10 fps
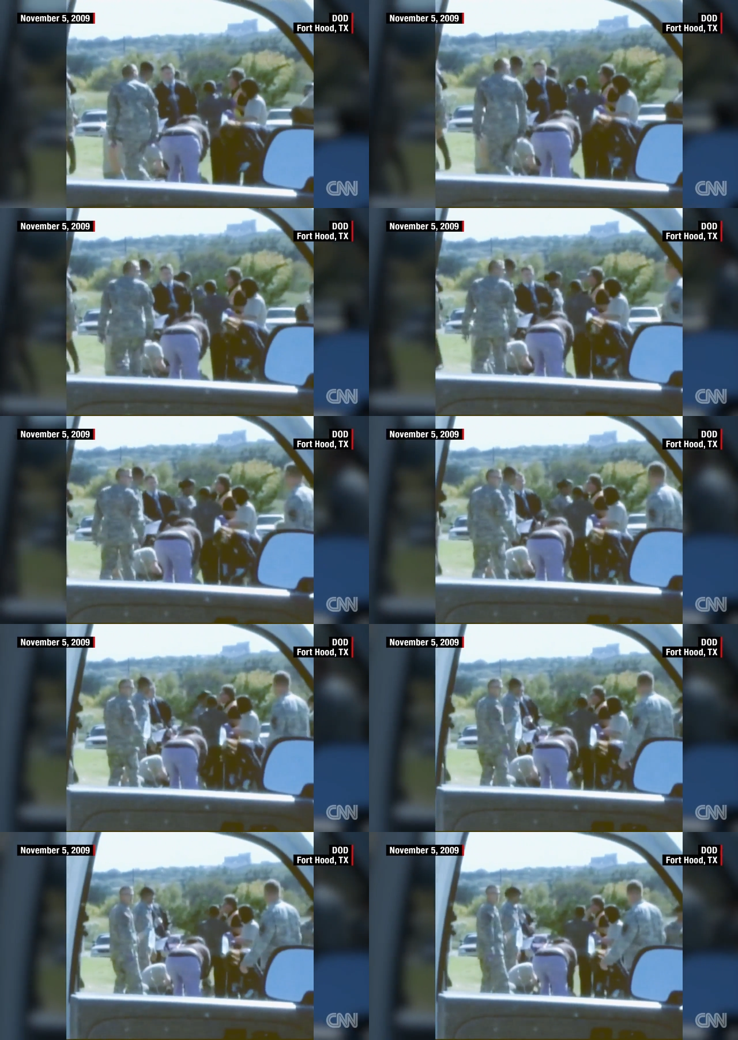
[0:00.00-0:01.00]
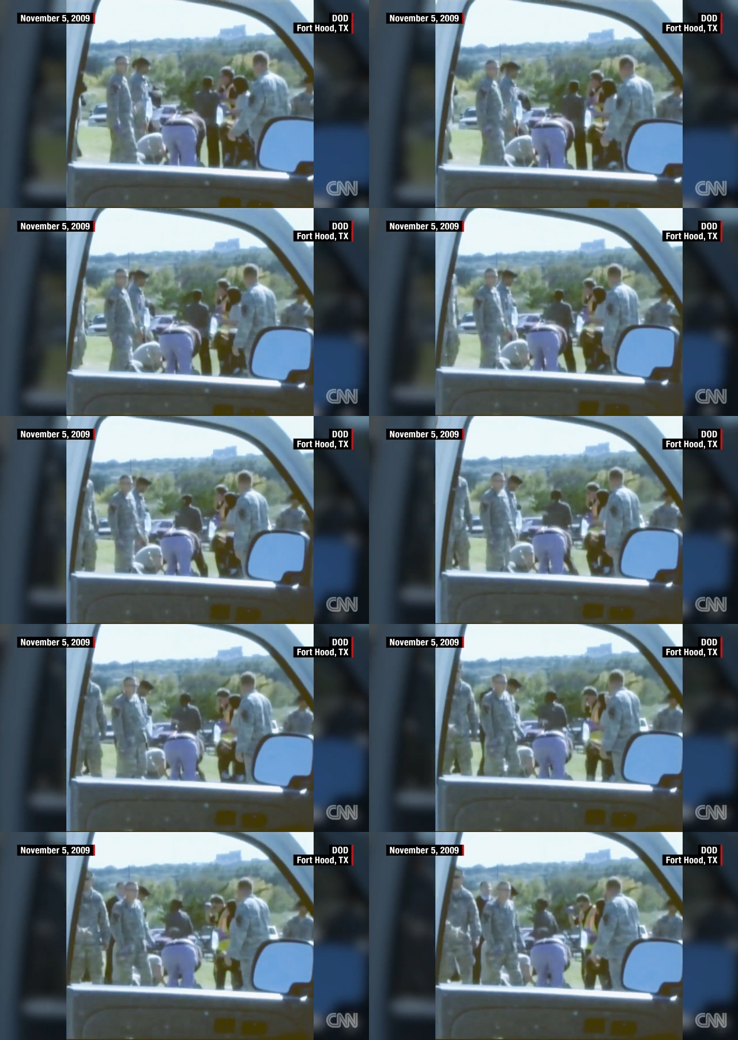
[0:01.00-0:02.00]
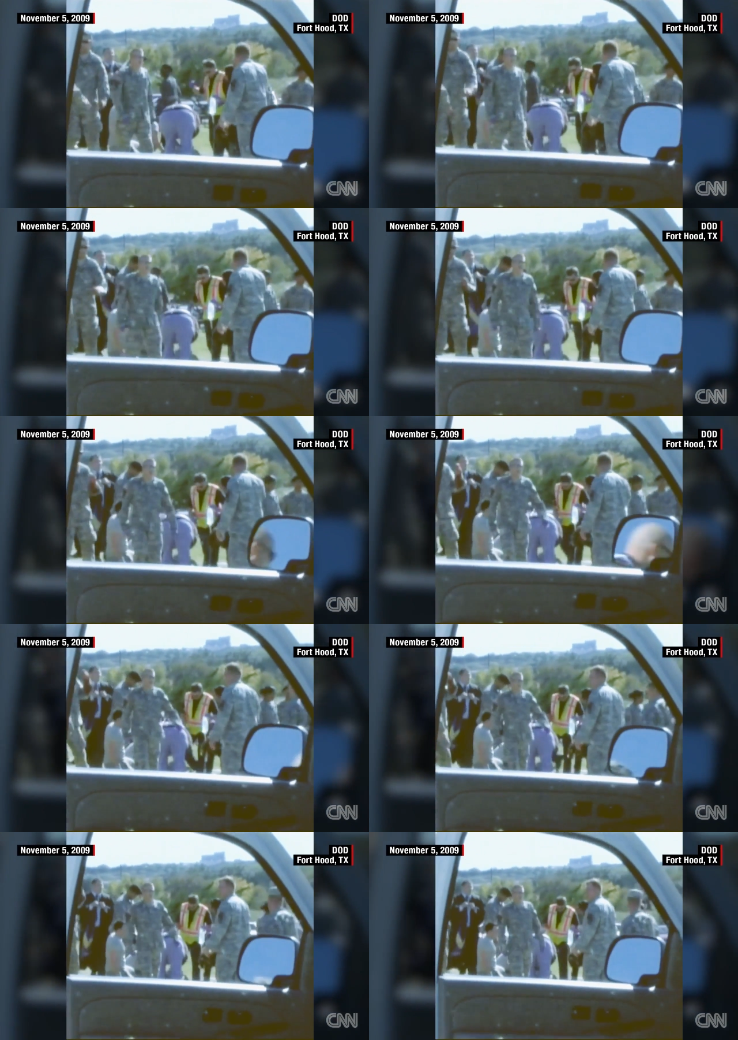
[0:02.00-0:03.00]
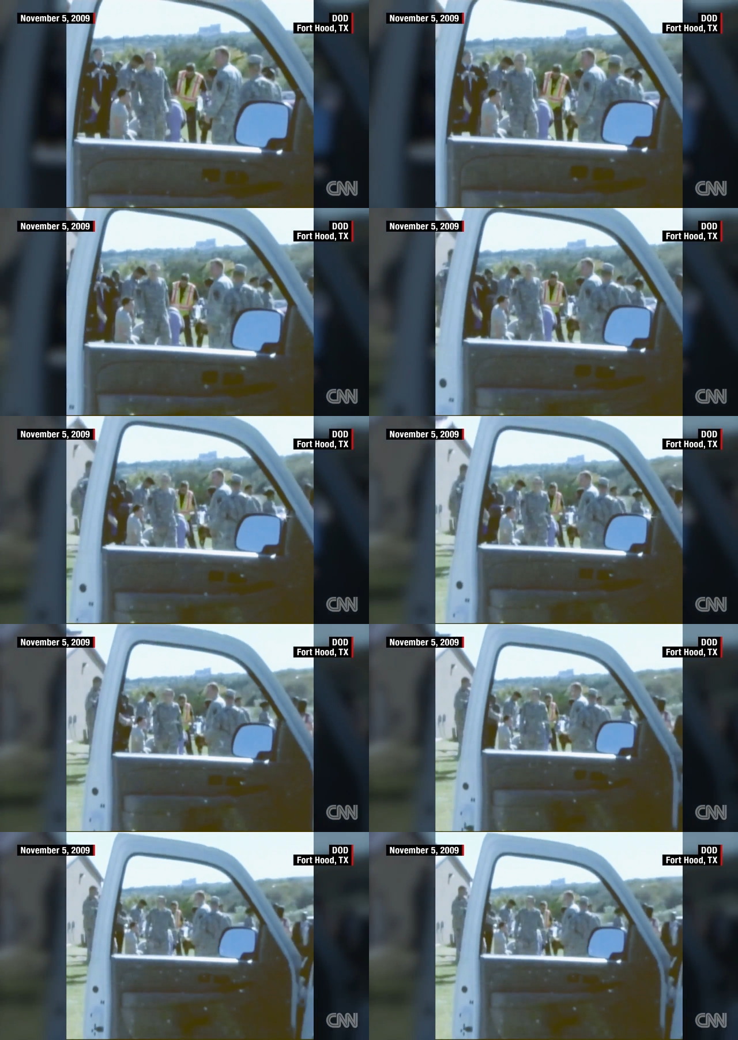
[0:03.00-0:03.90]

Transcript: (no speaker visible)